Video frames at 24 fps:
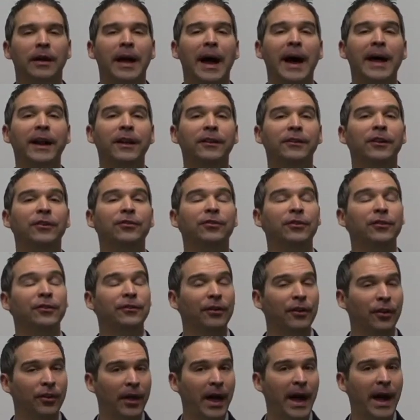In addition
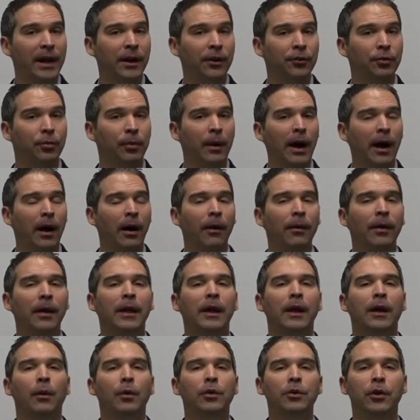to that as well,
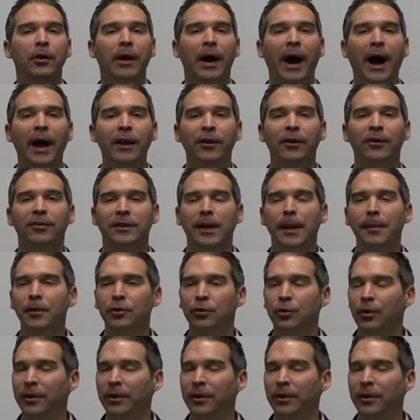when you're on your stomach,